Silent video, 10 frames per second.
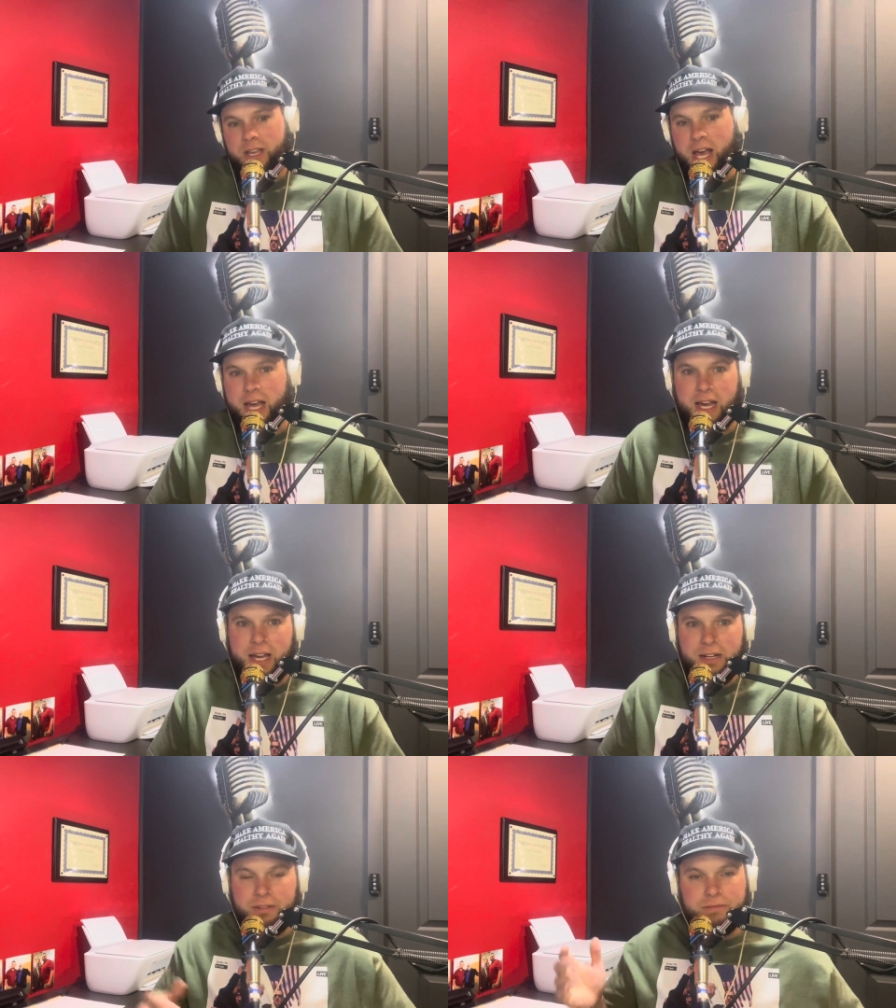I,
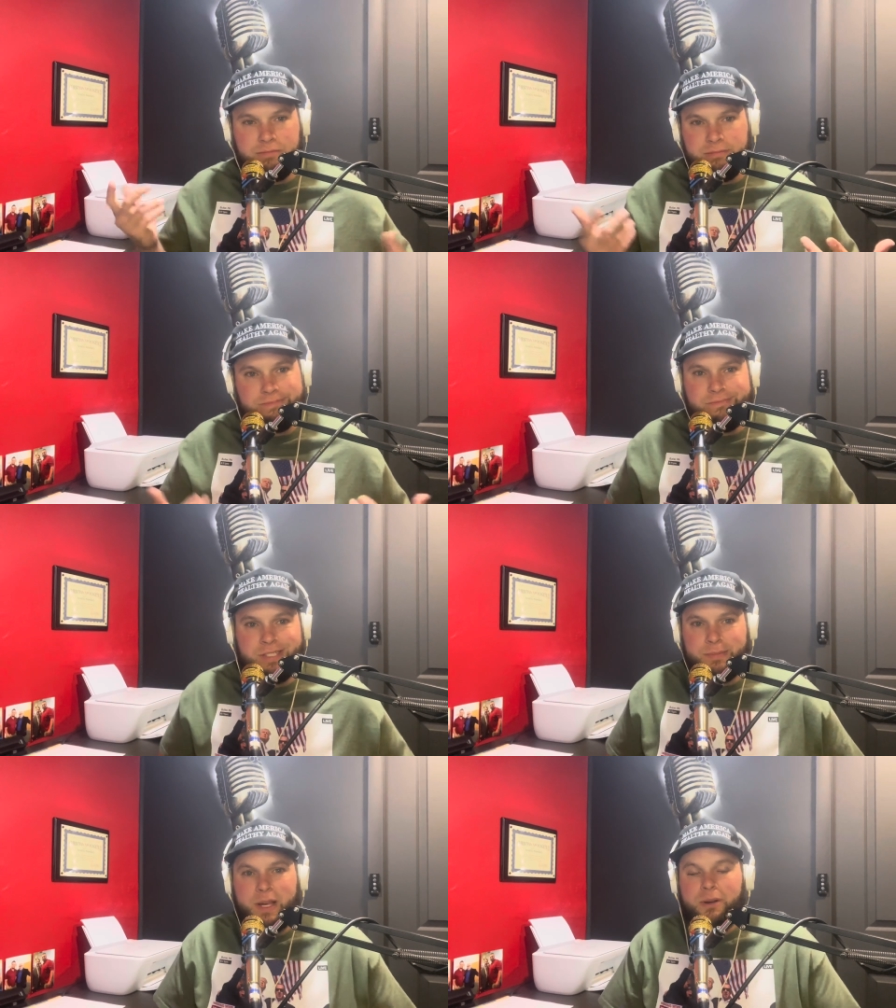I don't
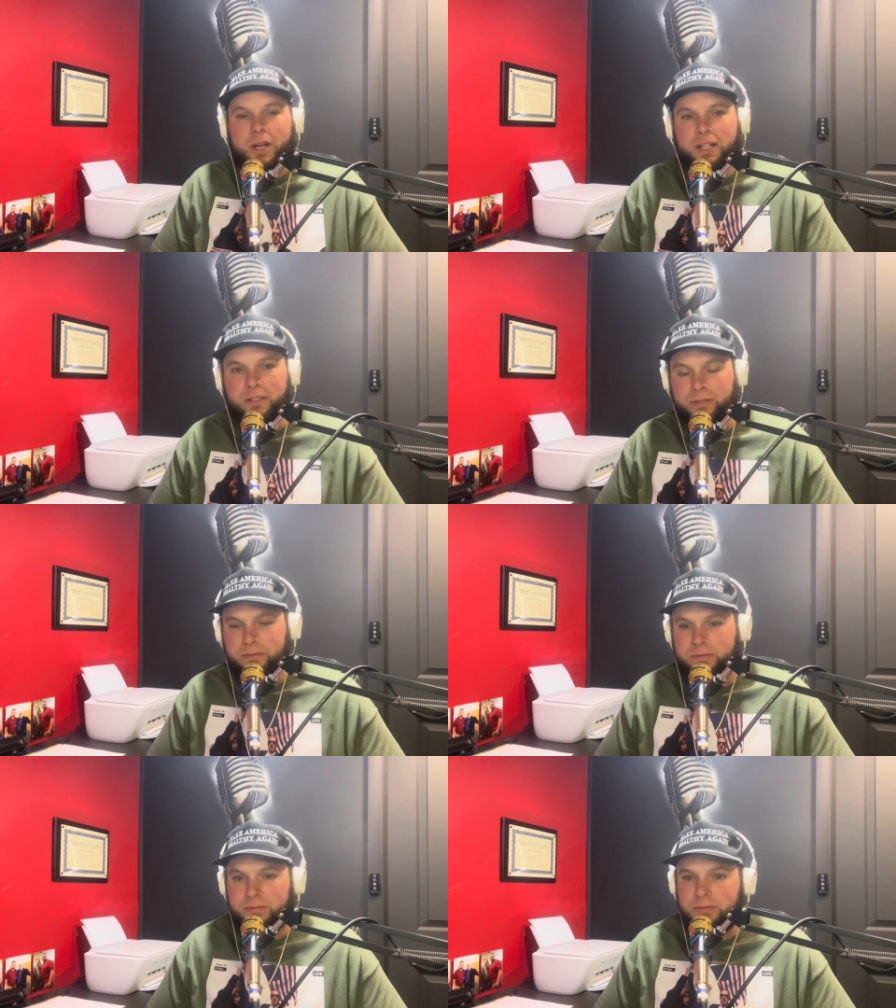doesn't matter what I do.
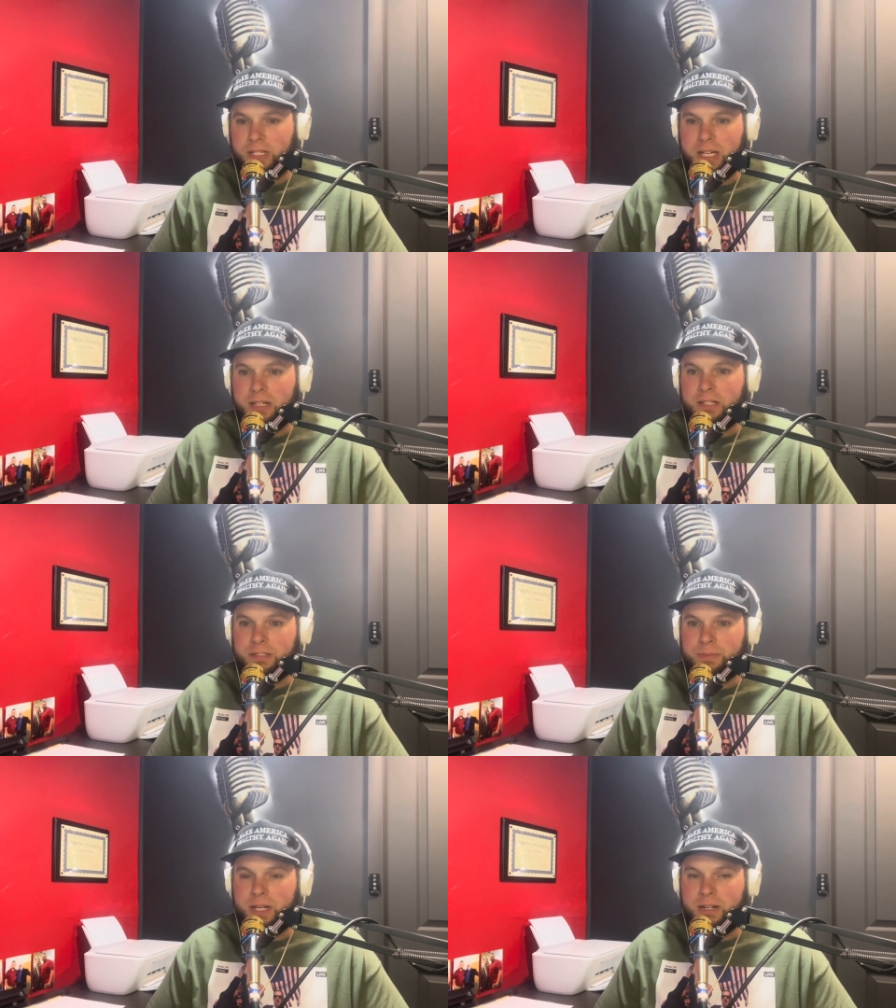I don't, it
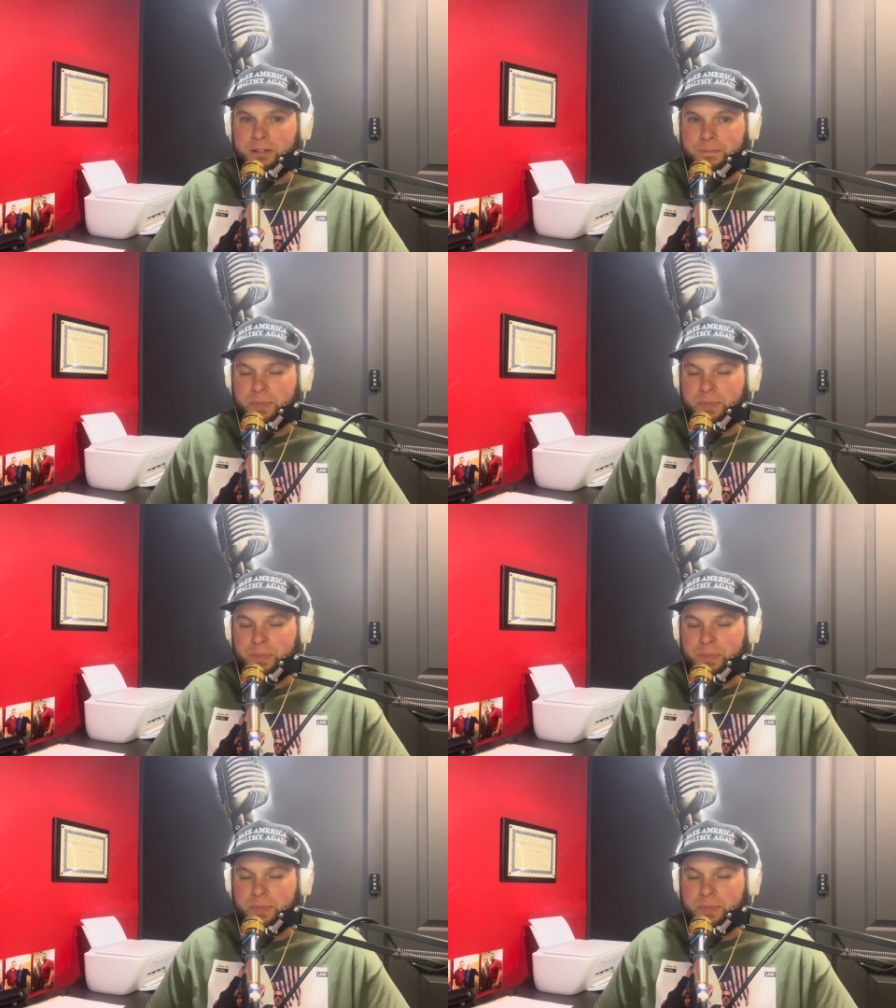doesn't matter.